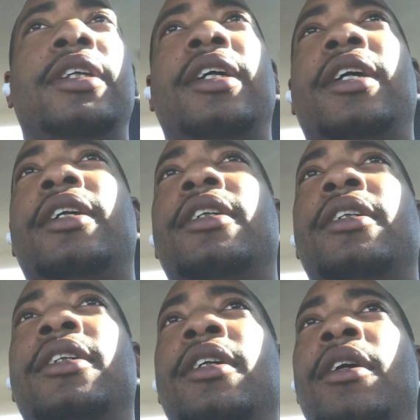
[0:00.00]
Yeah.
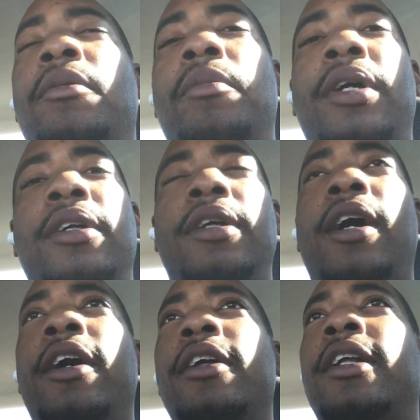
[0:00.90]
But
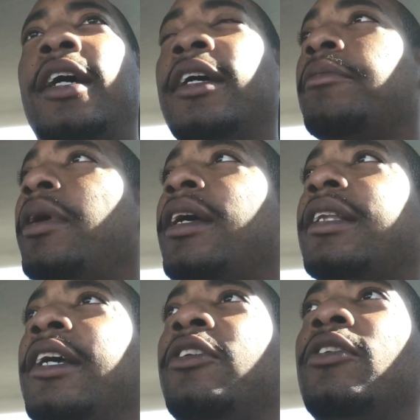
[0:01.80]
other than that, man,
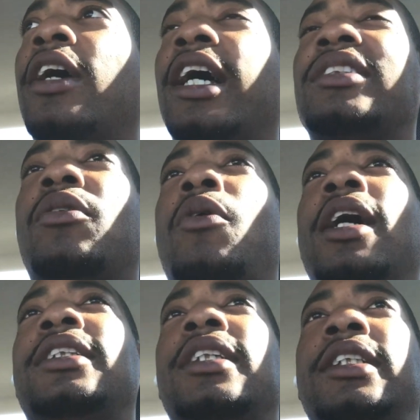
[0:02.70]
thank you guys for watching the